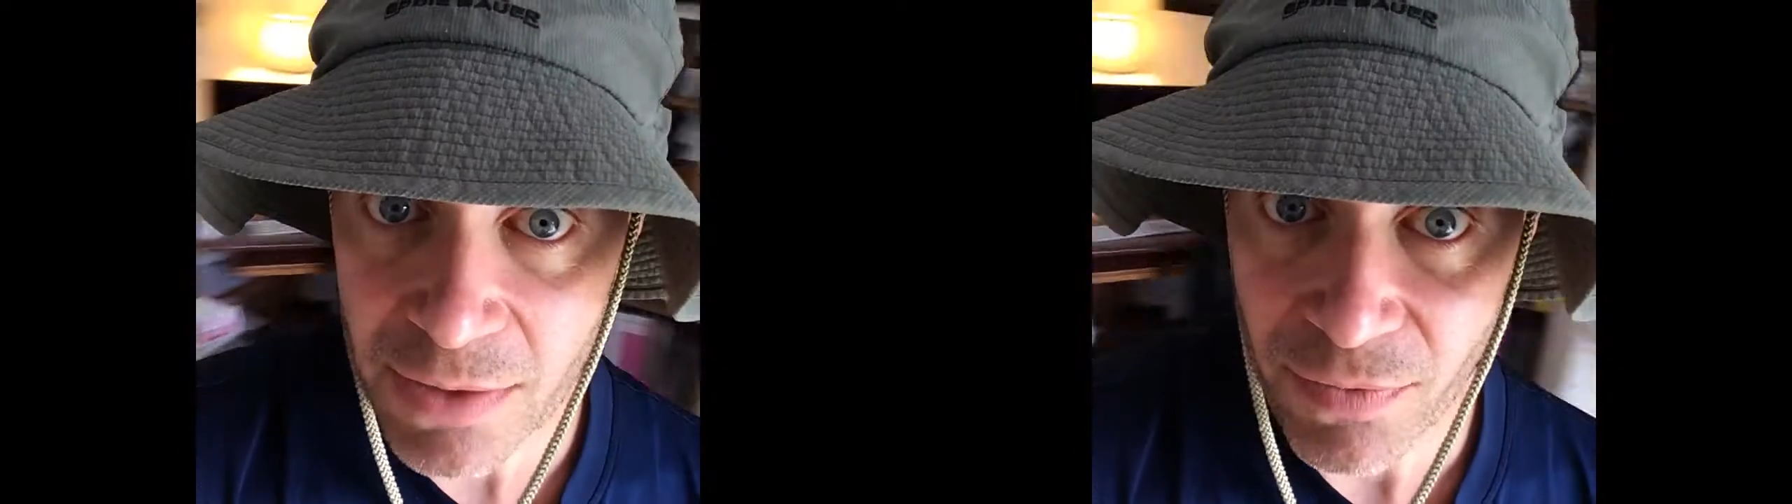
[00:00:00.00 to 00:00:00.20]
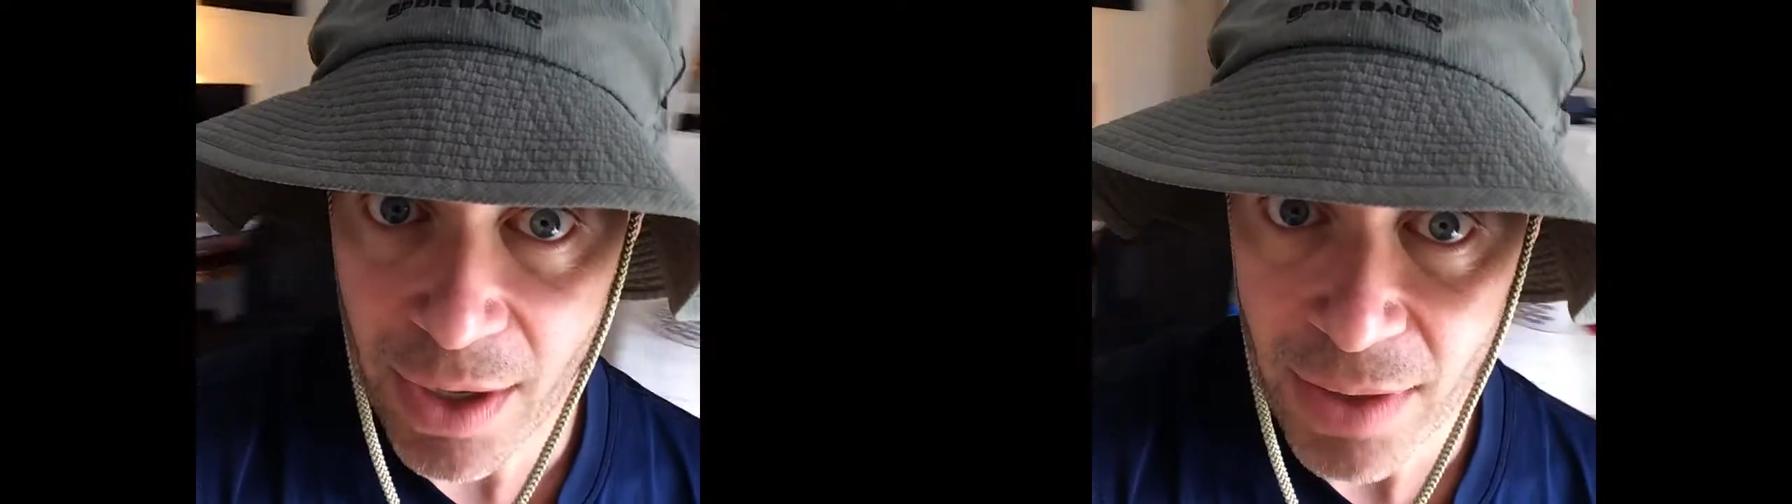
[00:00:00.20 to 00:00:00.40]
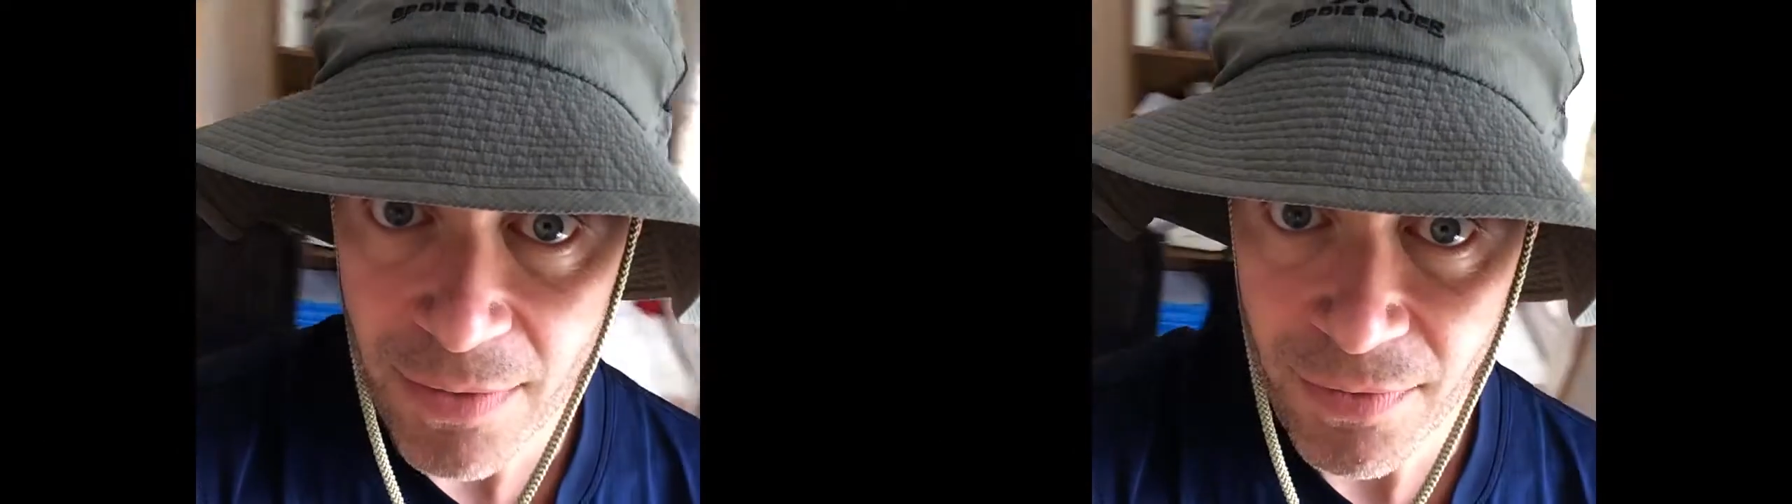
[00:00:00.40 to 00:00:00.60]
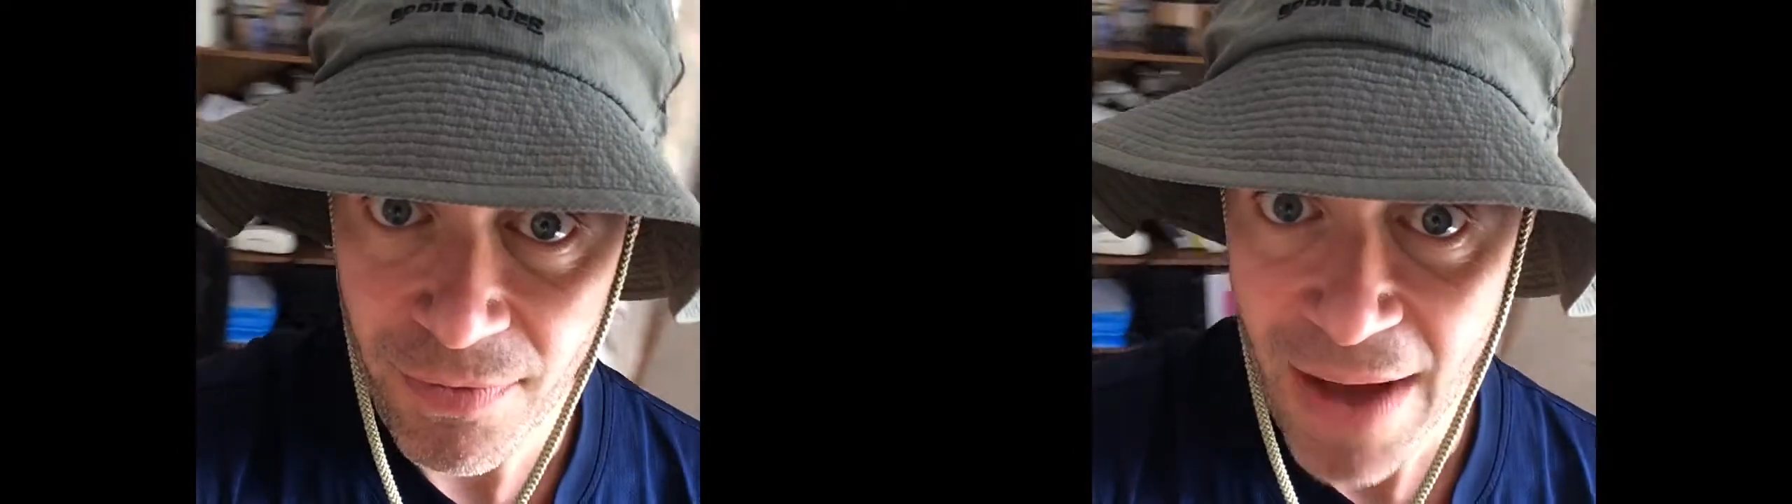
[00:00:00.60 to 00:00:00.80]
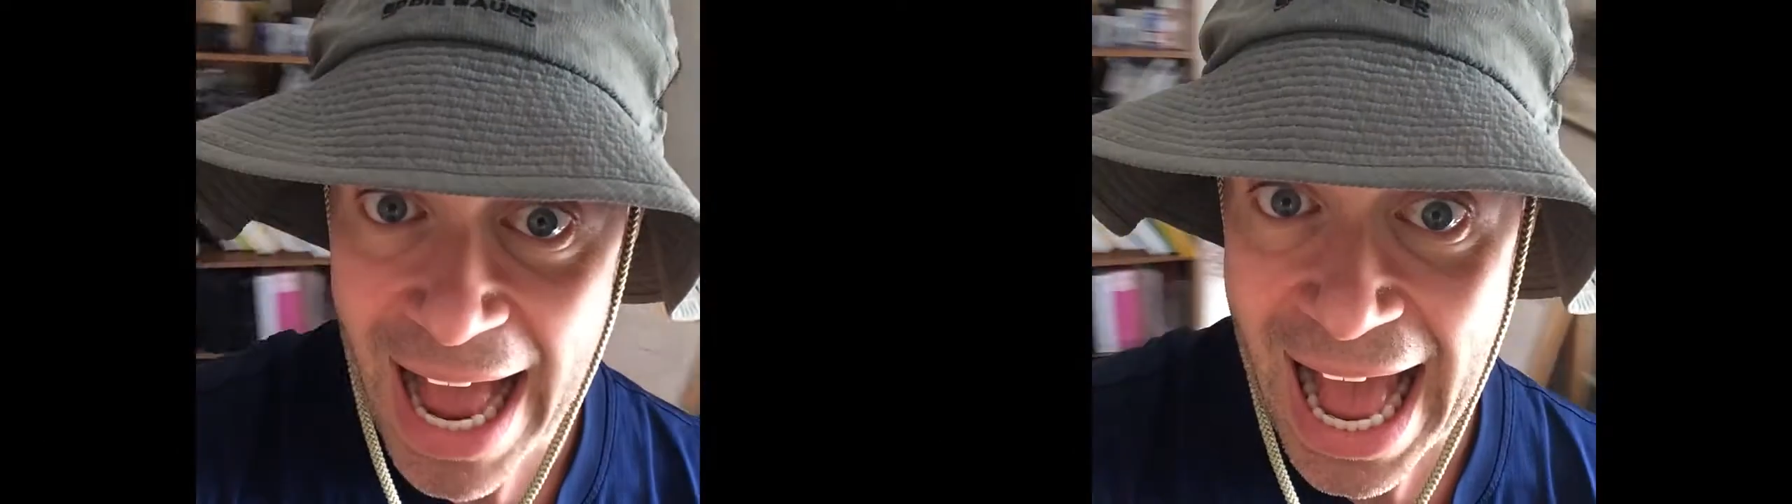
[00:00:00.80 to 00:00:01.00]
very
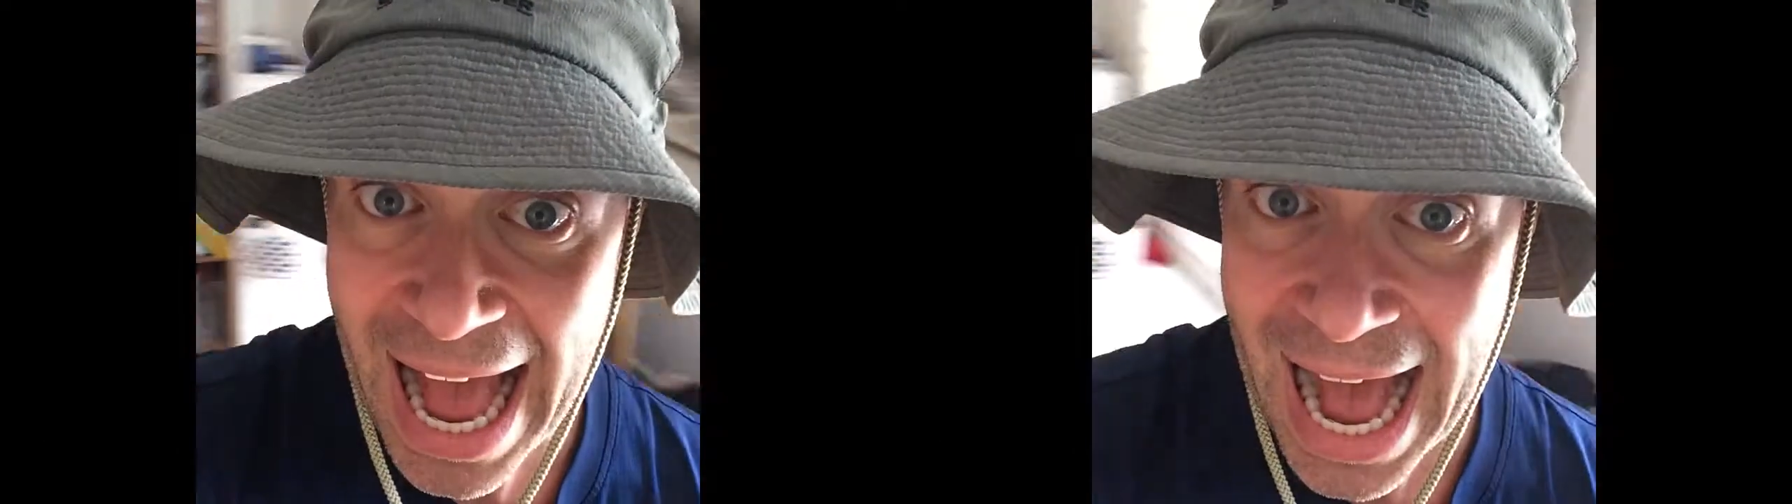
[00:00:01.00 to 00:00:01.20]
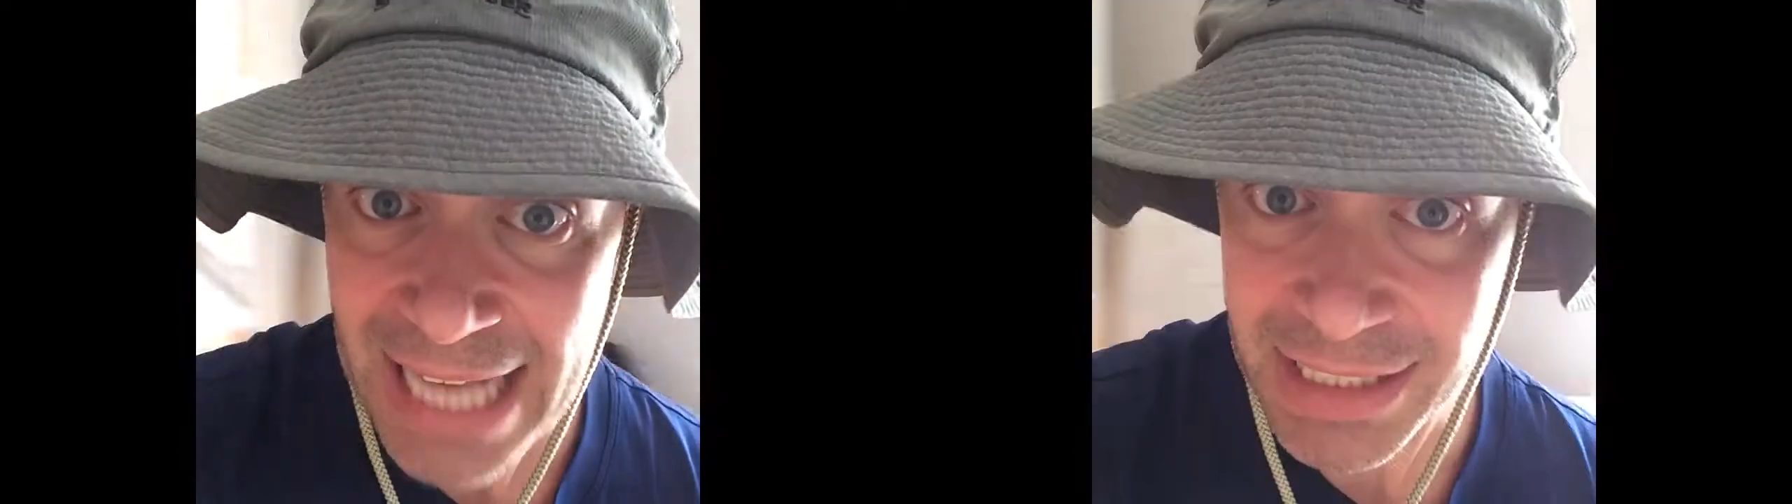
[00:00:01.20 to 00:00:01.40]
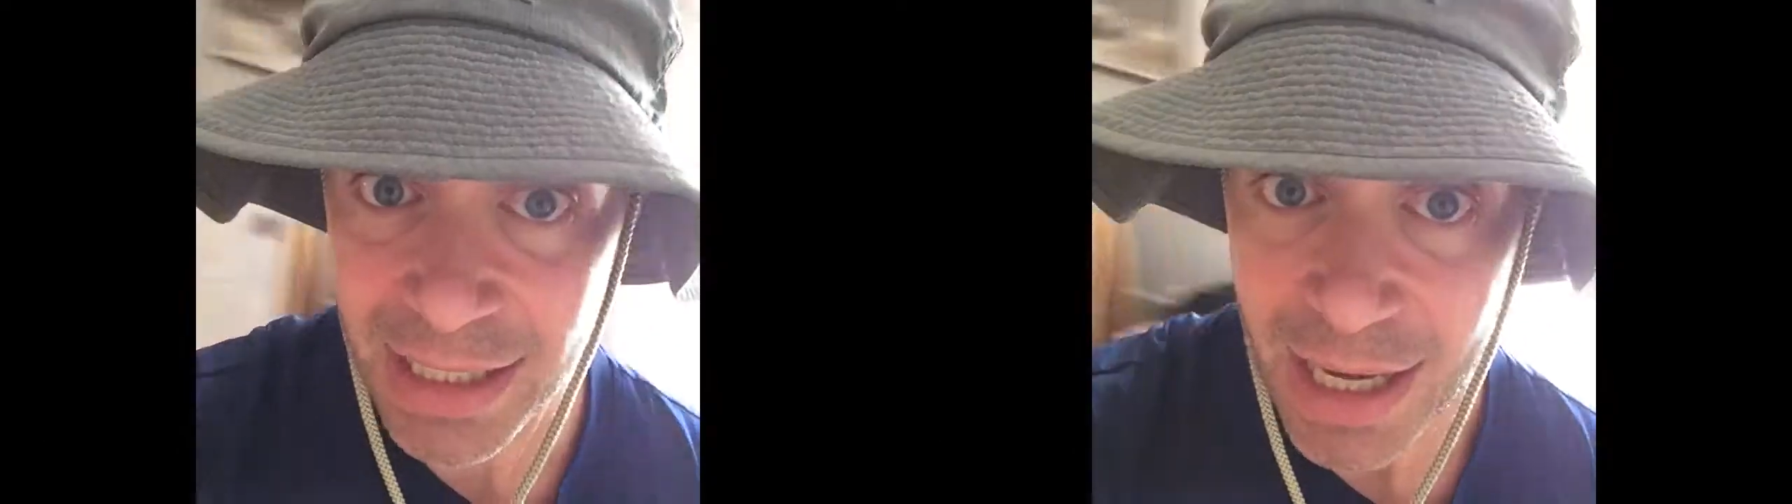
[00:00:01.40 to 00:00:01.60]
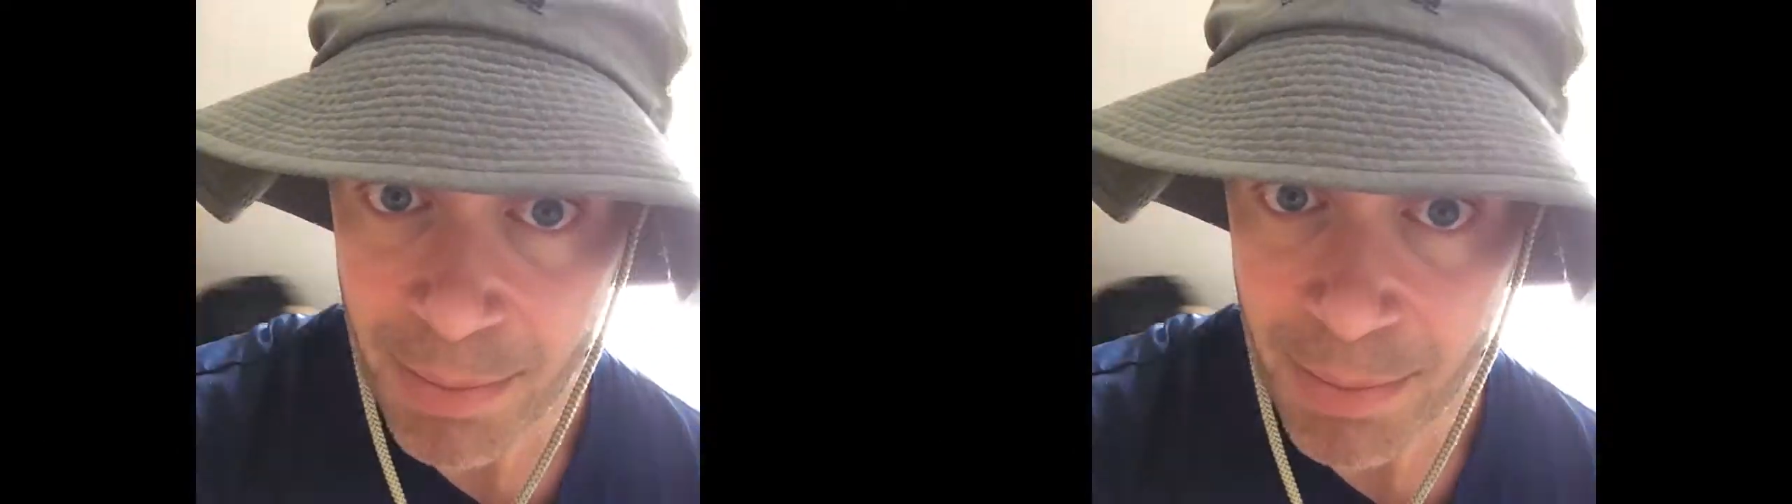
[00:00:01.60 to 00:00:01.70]
fast.